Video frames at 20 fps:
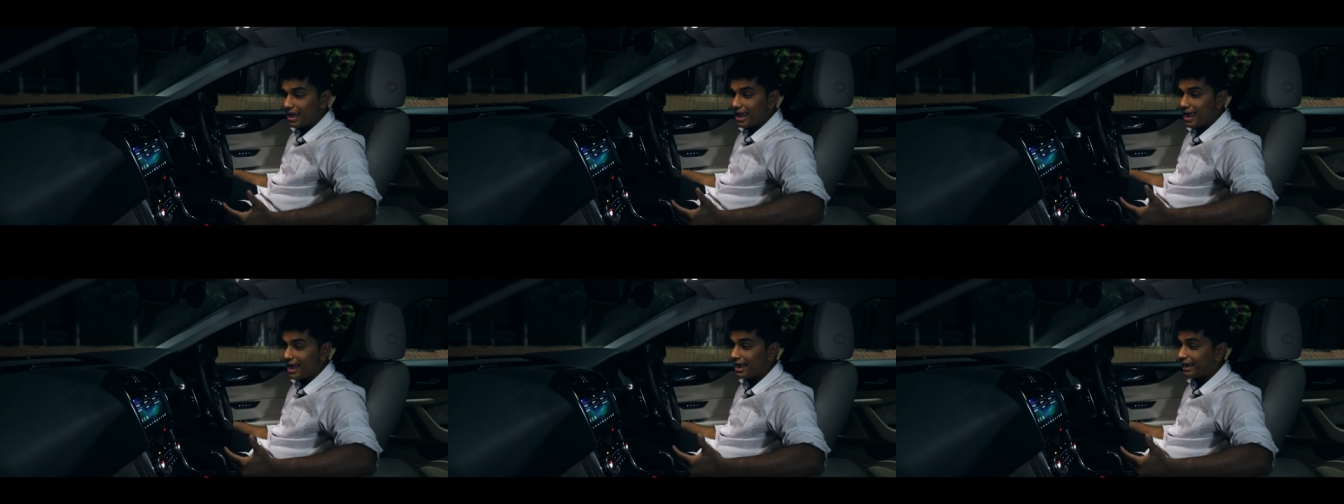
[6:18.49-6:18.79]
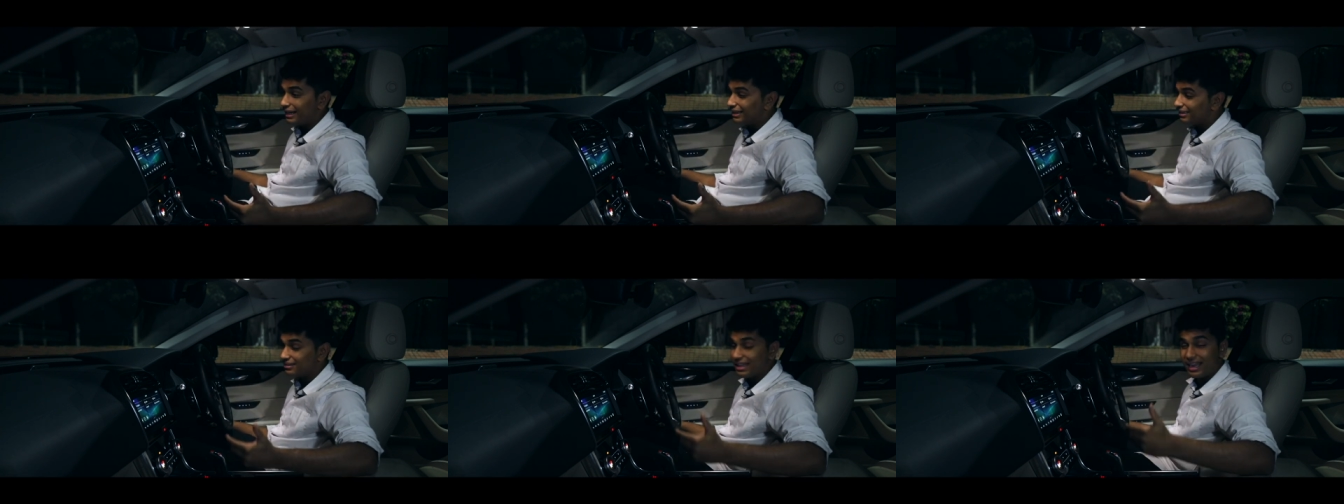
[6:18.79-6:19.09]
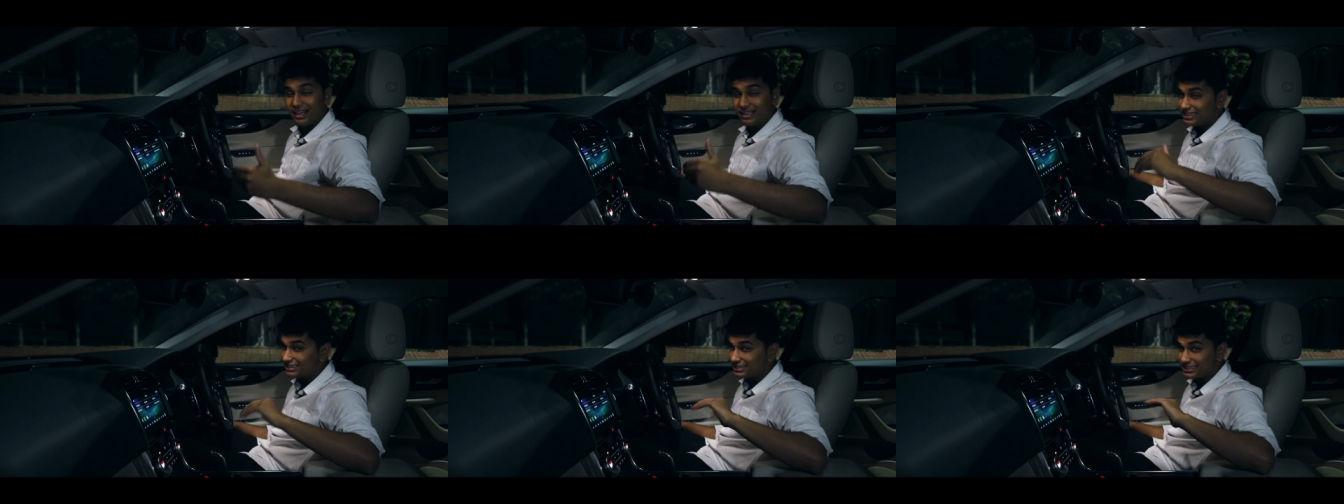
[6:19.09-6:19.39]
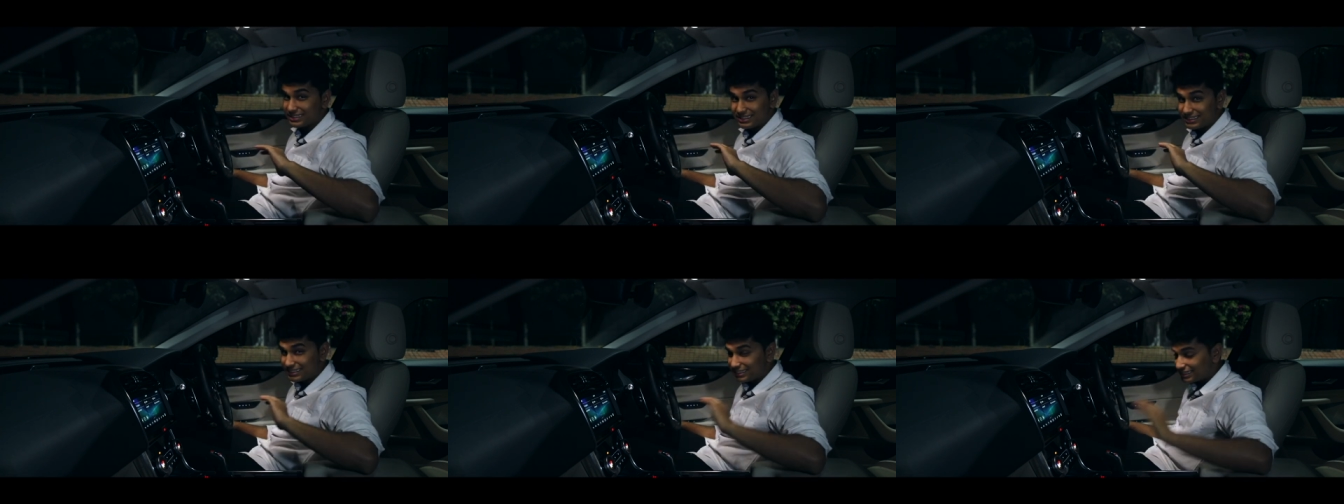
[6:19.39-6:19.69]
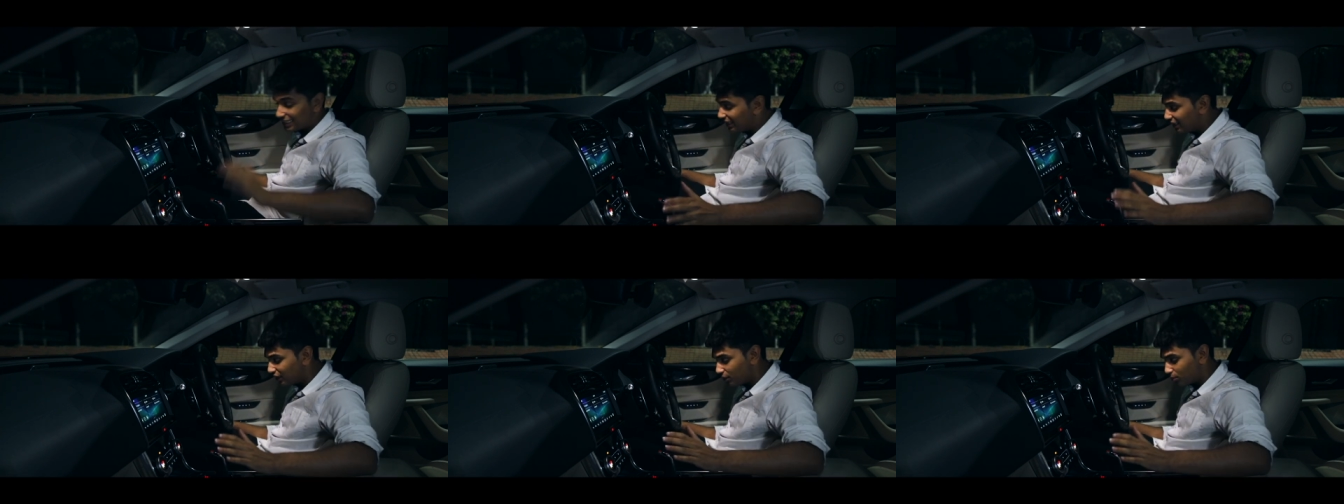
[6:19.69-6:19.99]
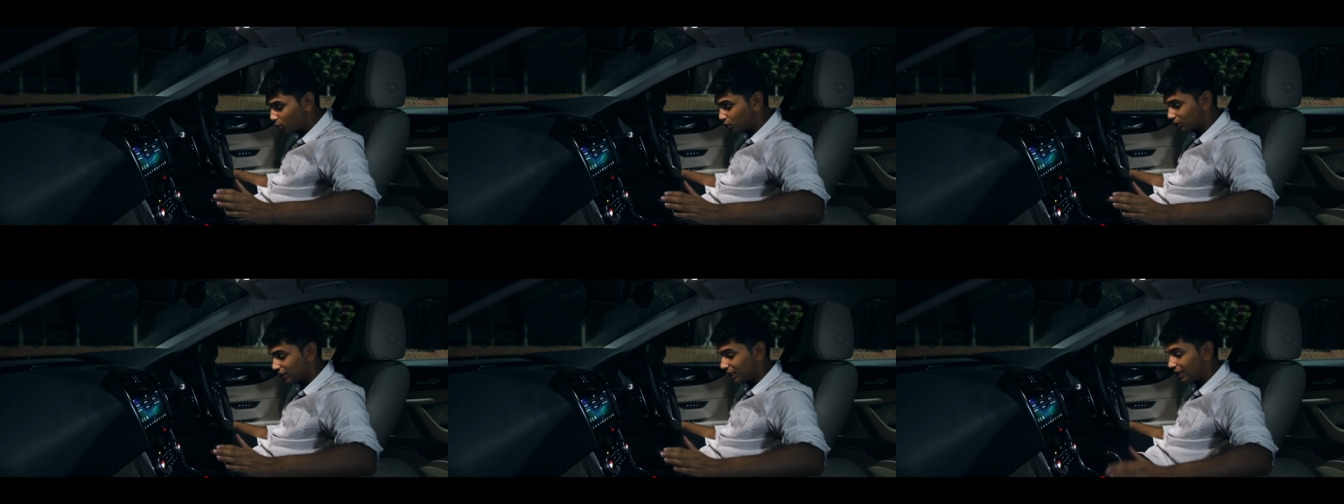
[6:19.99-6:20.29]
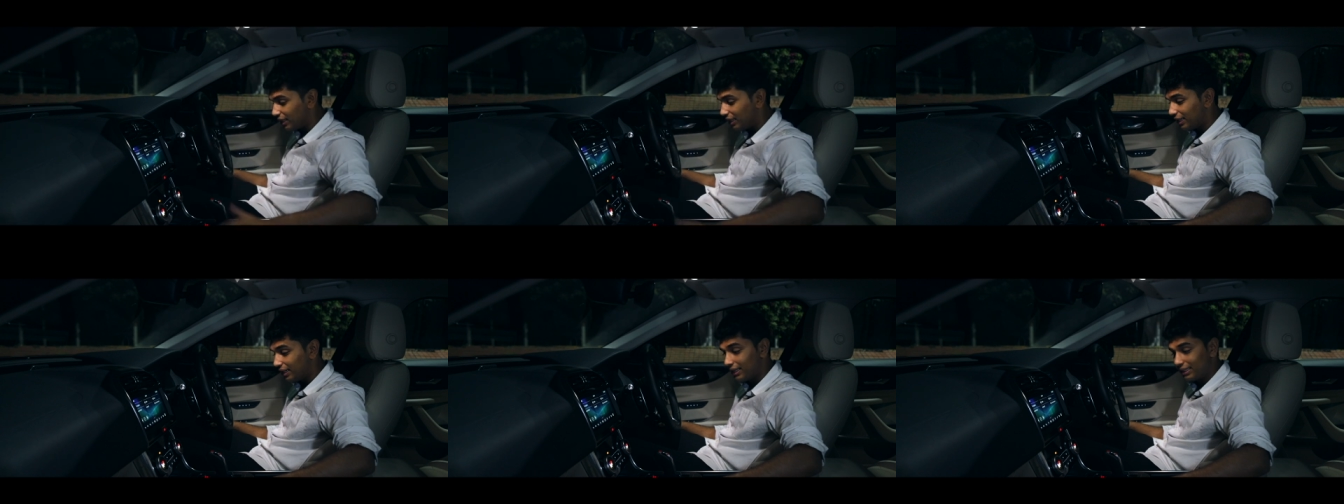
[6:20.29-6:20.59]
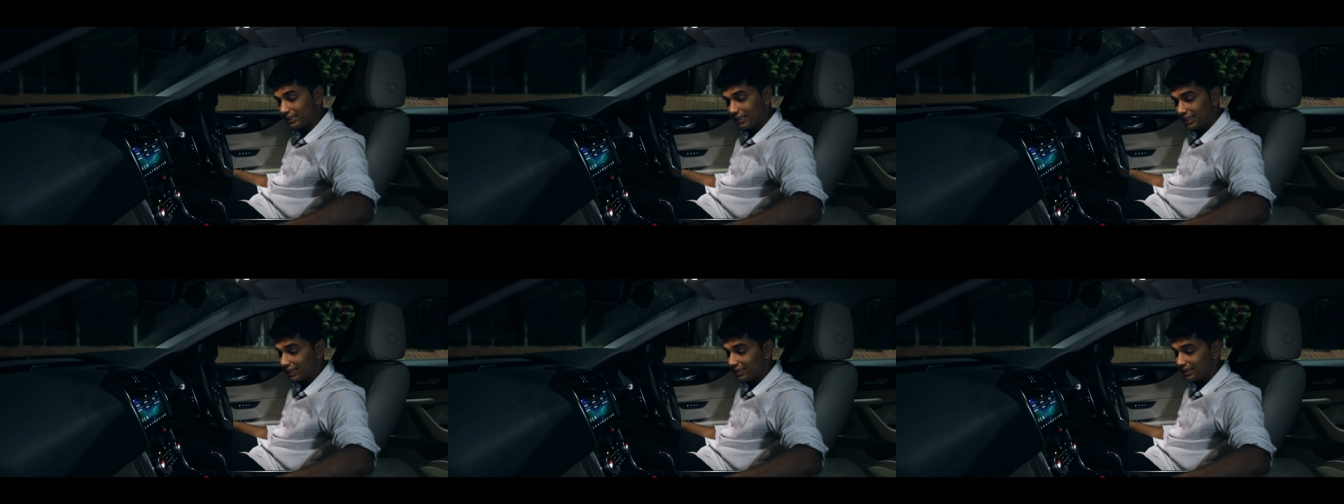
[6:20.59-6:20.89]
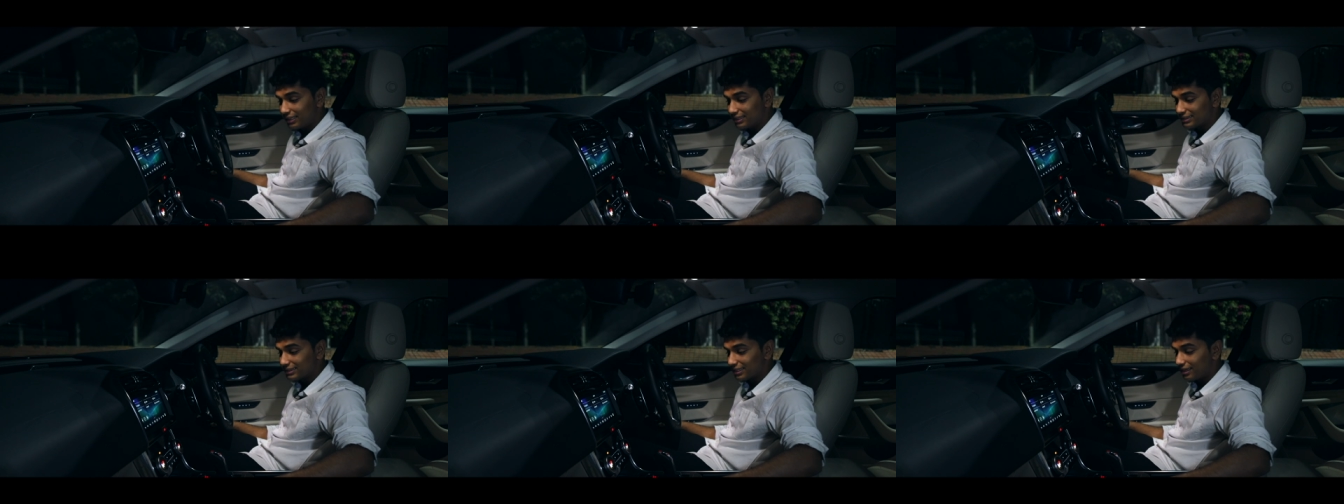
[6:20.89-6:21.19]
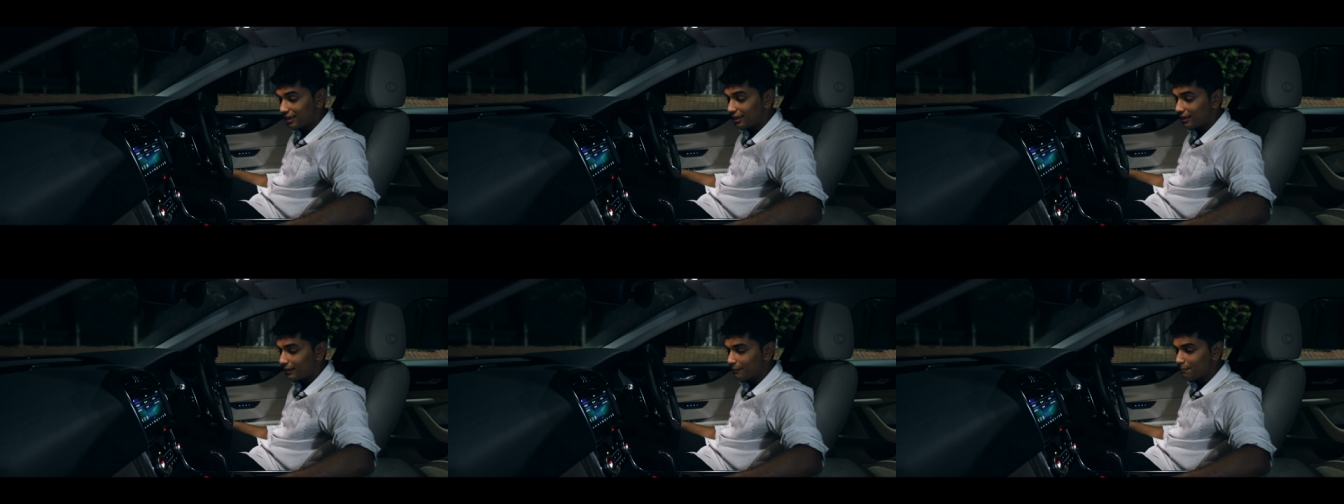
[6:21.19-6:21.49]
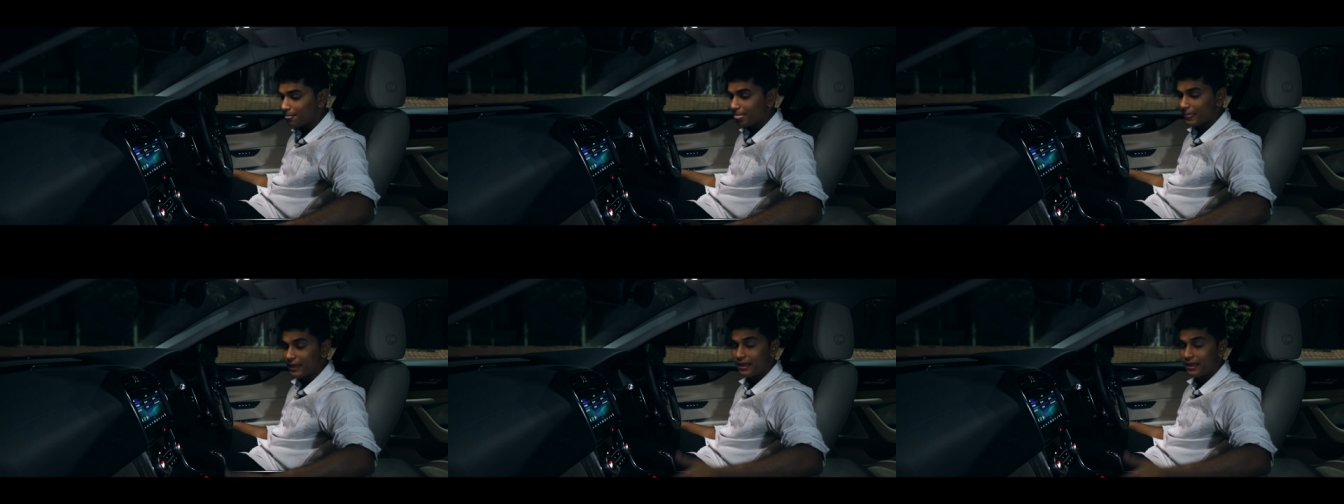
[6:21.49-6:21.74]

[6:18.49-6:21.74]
and that is the single most irritating thing in this car.